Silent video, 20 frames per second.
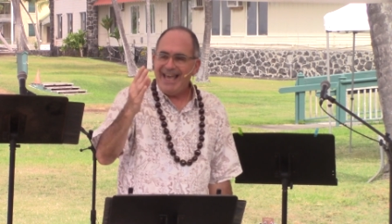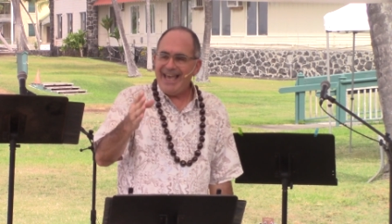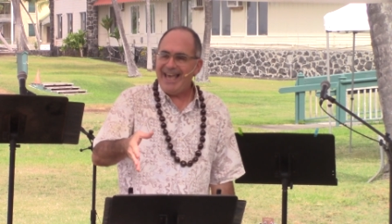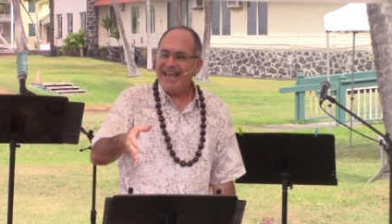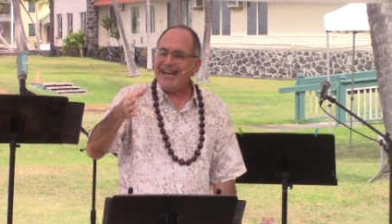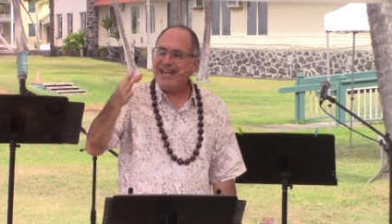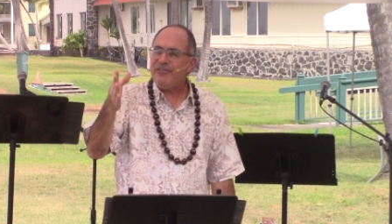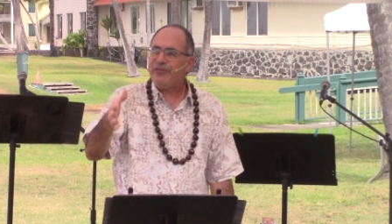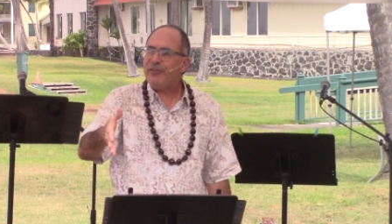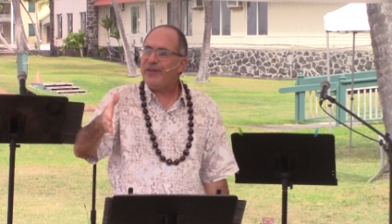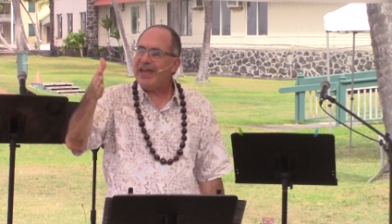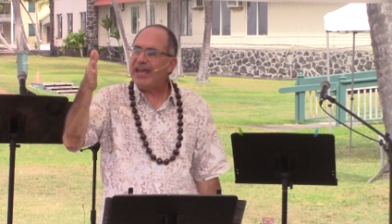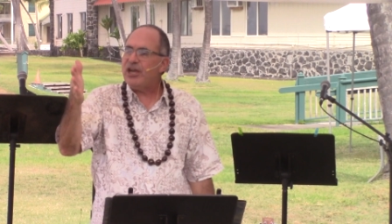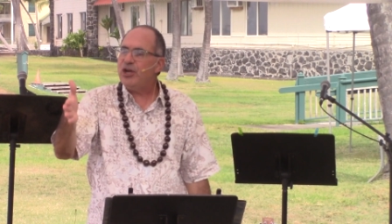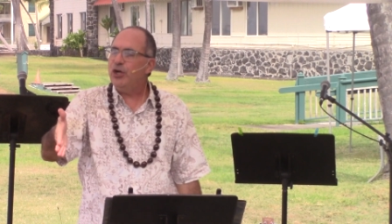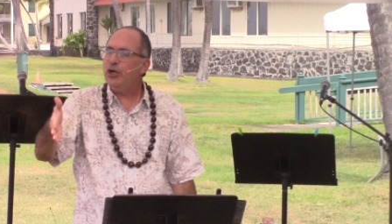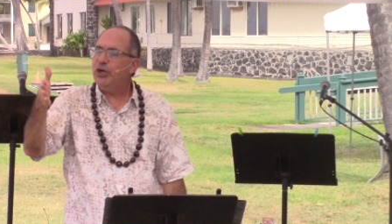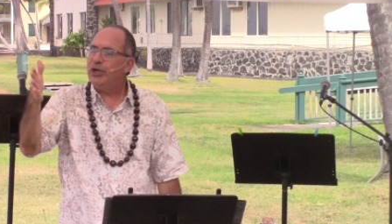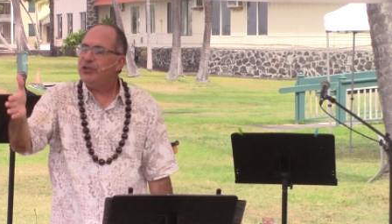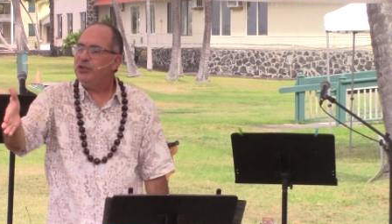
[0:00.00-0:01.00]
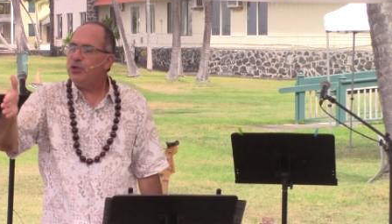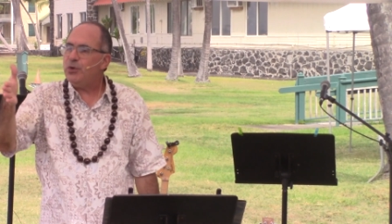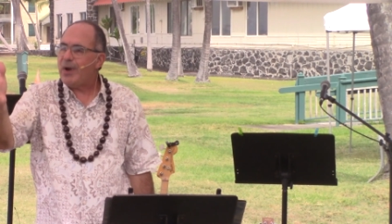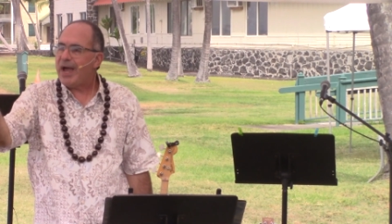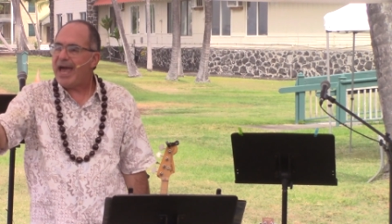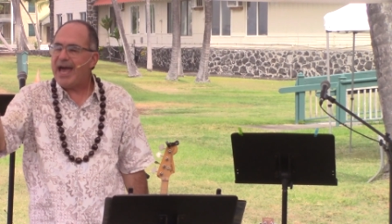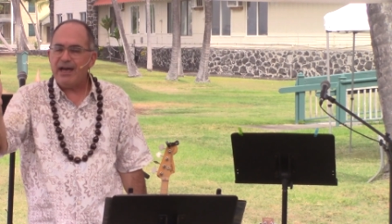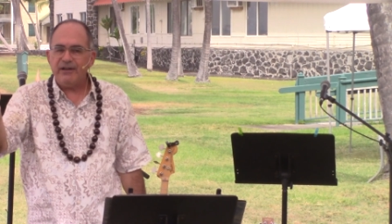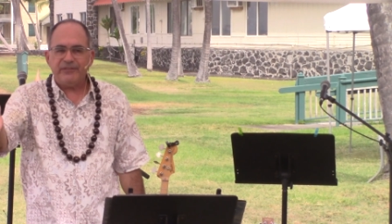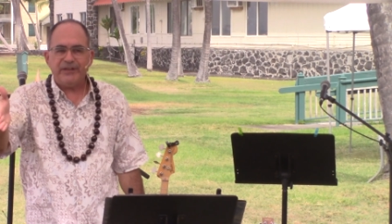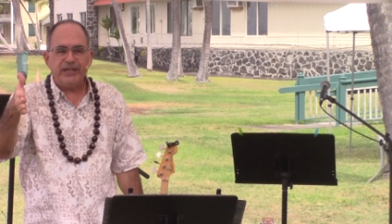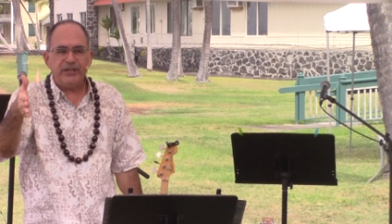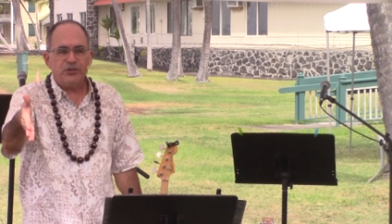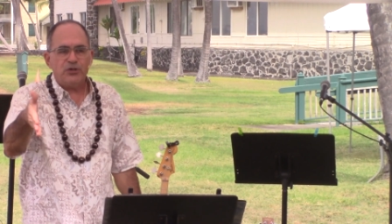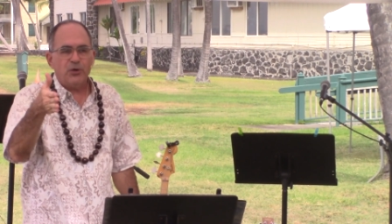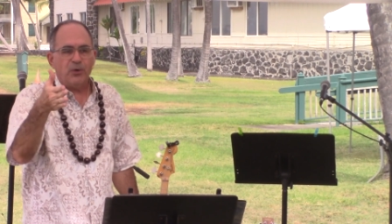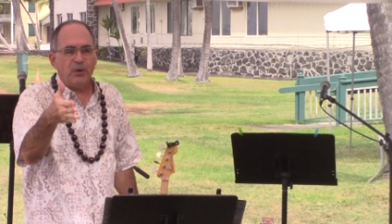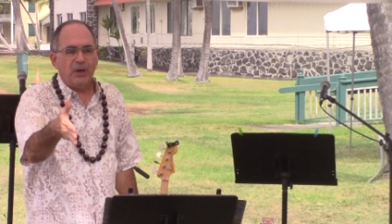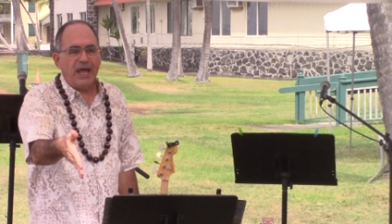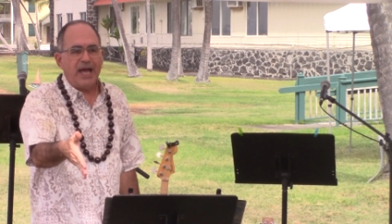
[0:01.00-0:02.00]
Anything good you have in
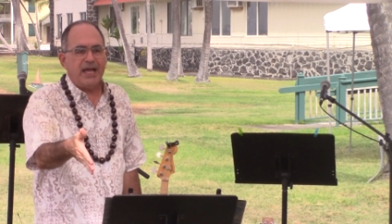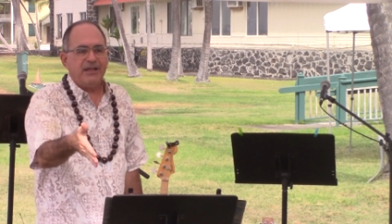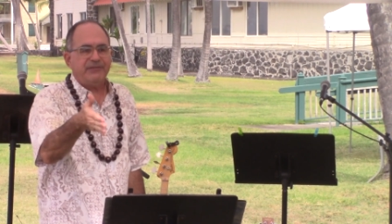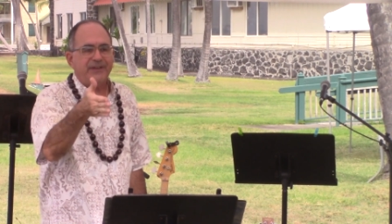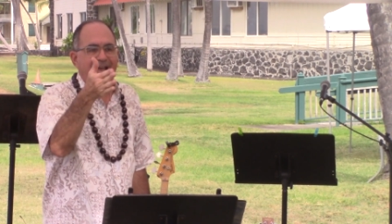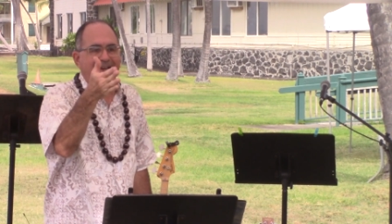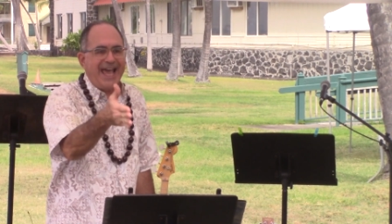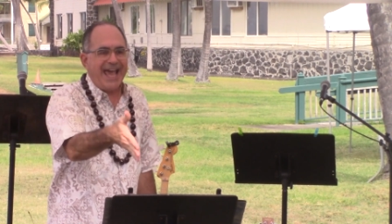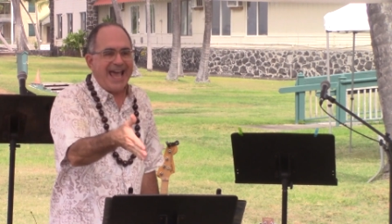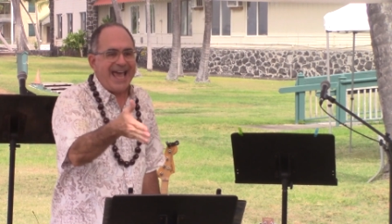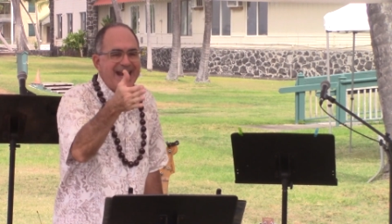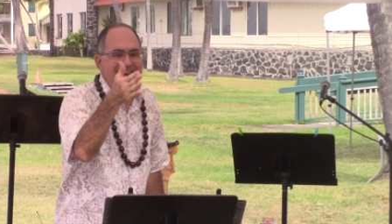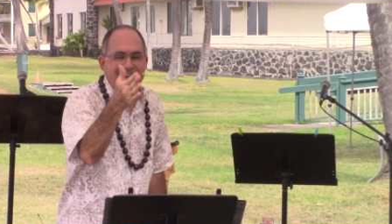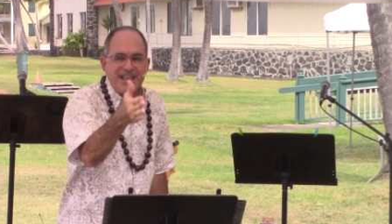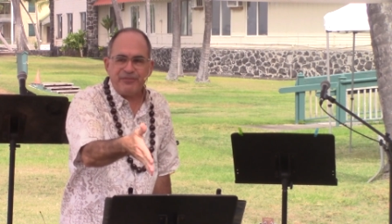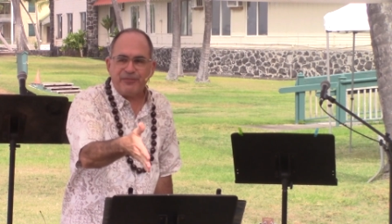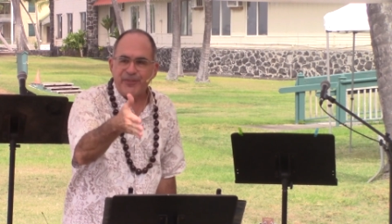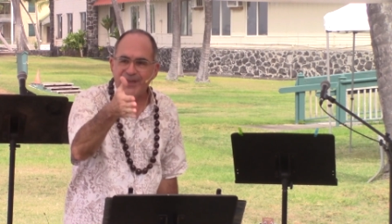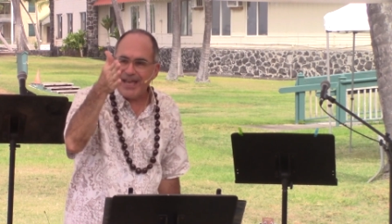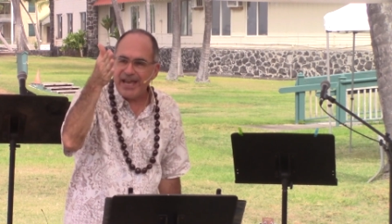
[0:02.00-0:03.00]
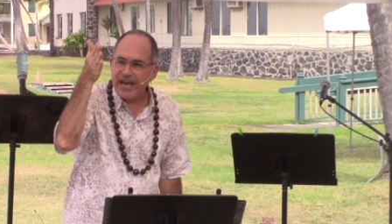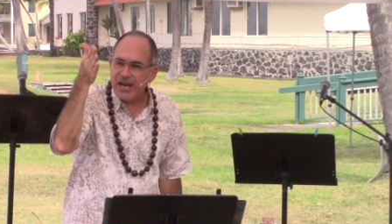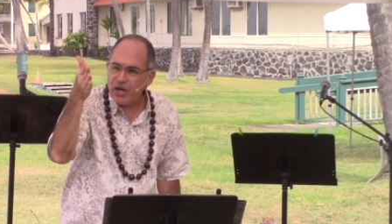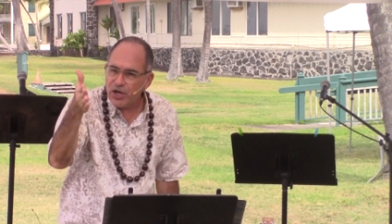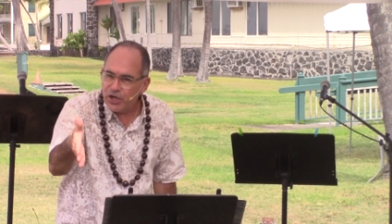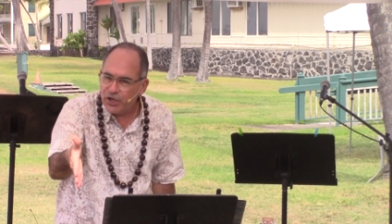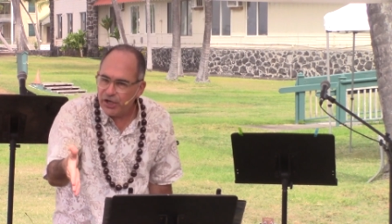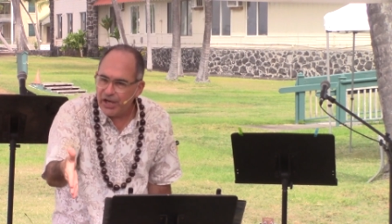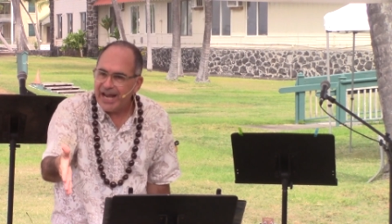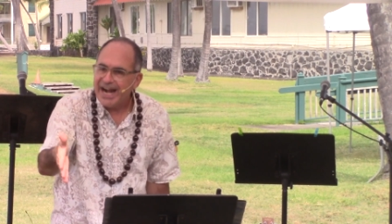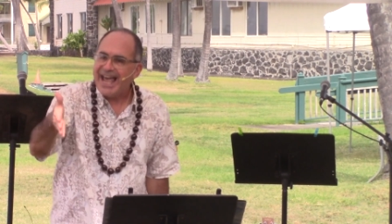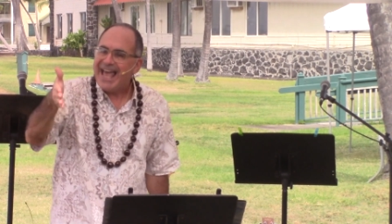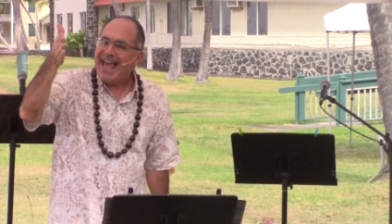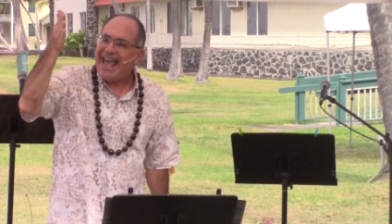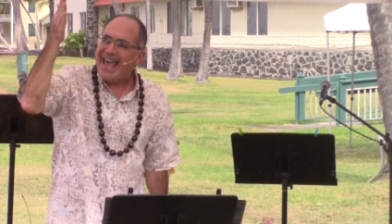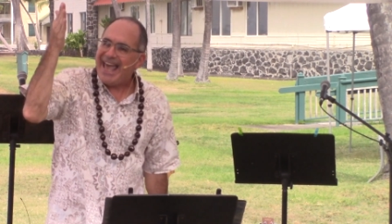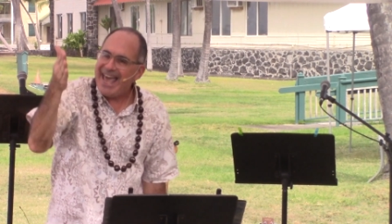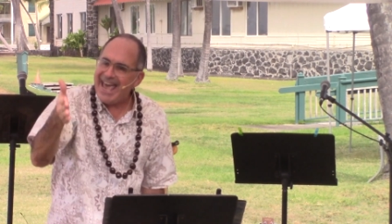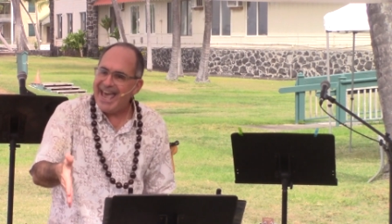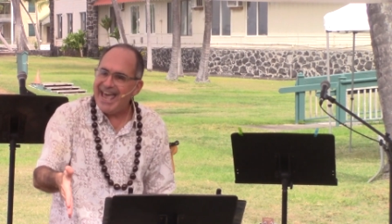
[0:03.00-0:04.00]
your life, anything good,
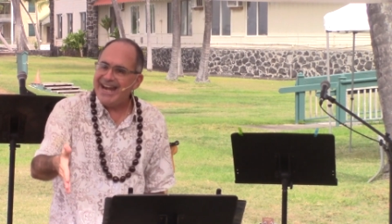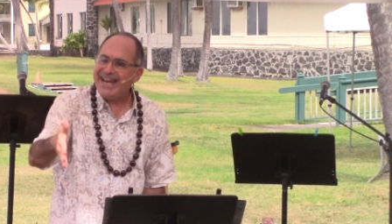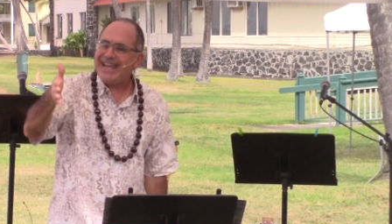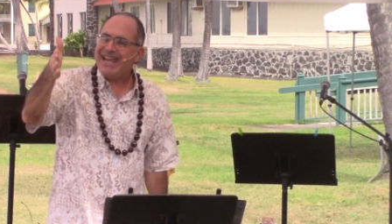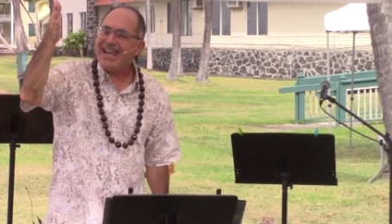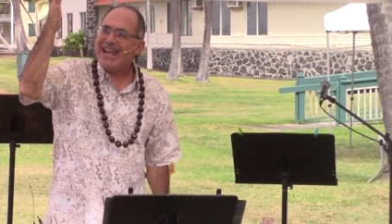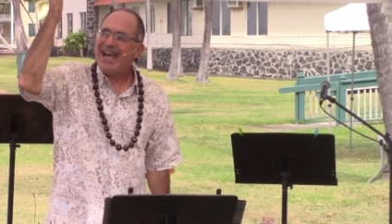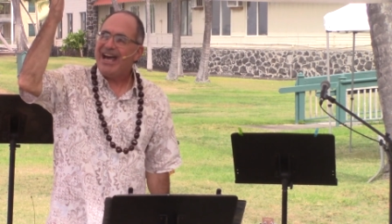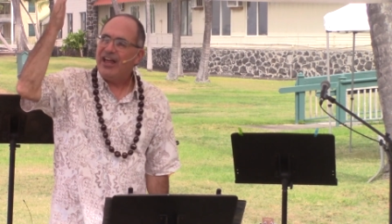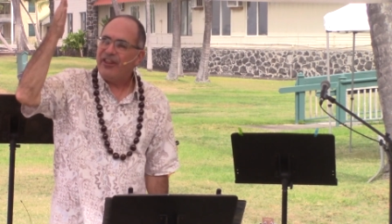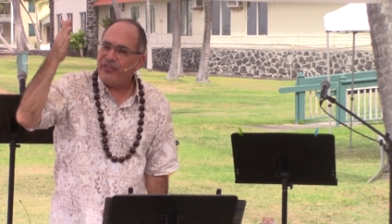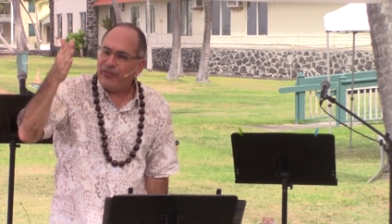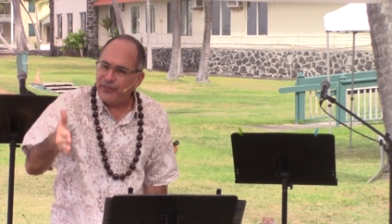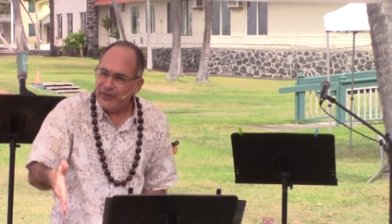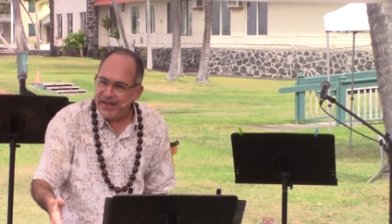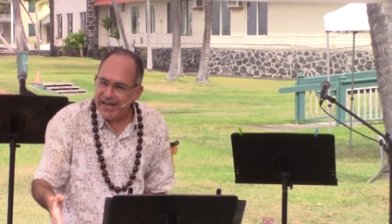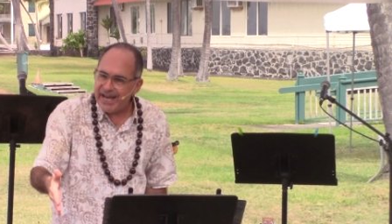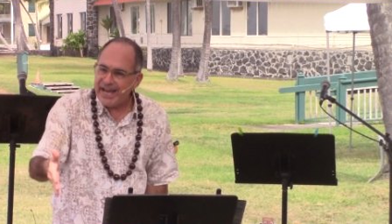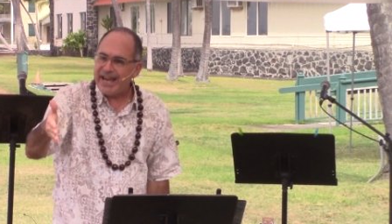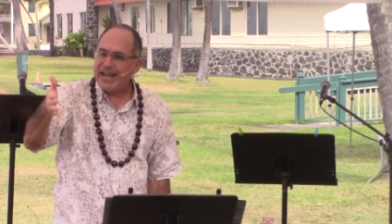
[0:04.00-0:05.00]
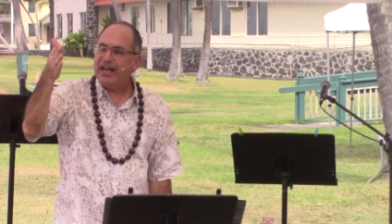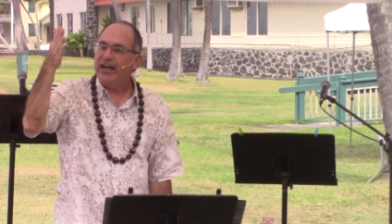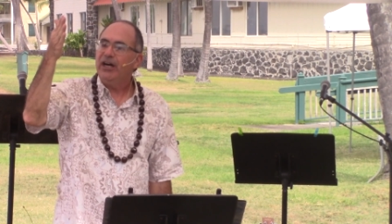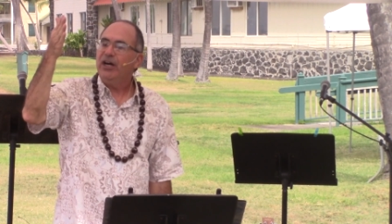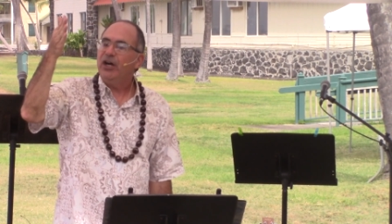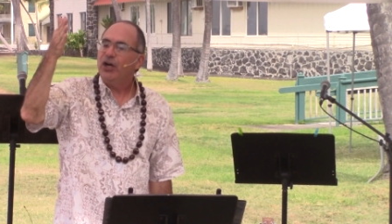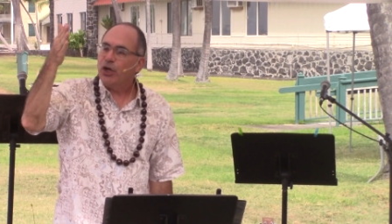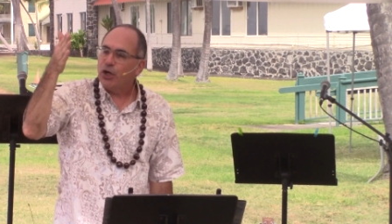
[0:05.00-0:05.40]
anything